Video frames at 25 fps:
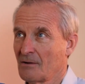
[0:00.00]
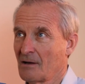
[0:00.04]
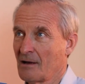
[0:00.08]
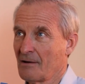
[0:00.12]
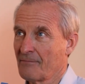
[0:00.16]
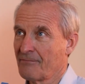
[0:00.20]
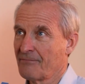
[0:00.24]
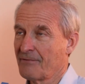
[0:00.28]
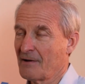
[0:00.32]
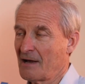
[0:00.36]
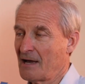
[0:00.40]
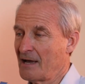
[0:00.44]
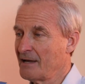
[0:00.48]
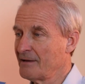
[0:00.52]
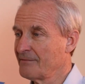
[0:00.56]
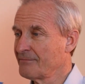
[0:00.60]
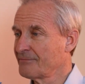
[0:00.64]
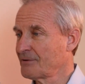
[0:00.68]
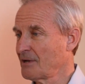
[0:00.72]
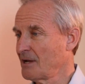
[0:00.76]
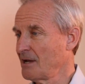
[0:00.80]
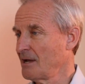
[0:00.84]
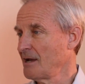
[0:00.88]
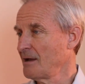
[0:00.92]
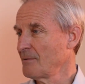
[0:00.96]
a 5
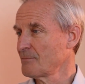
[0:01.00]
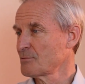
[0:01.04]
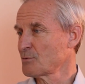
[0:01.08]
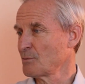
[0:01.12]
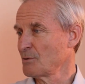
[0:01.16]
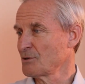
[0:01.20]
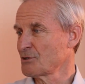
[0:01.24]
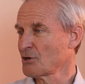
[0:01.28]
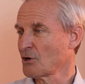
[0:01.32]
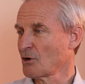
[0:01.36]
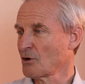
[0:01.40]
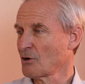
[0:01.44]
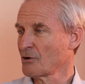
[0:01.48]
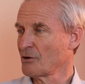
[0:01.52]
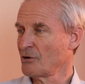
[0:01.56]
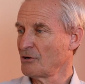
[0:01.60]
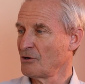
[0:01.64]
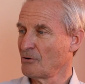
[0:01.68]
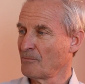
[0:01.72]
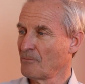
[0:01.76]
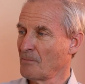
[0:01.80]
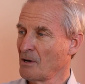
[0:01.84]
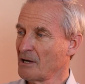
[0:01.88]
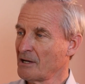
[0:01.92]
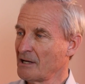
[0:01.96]
times return on
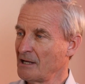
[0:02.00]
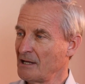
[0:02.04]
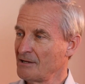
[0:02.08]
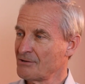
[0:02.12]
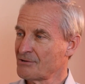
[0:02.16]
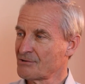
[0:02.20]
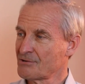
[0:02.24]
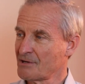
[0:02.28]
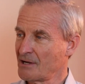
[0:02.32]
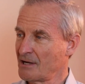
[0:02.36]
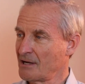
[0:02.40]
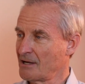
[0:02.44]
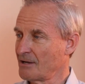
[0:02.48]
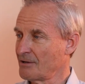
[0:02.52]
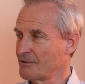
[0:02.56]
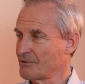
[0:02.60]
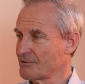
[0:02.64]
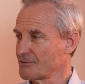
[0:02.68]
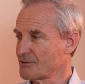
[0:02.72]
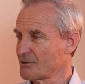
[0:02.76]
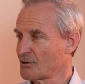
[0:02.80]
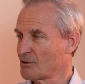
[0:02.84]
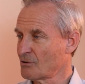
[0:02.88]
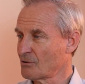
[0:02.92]
your money sounds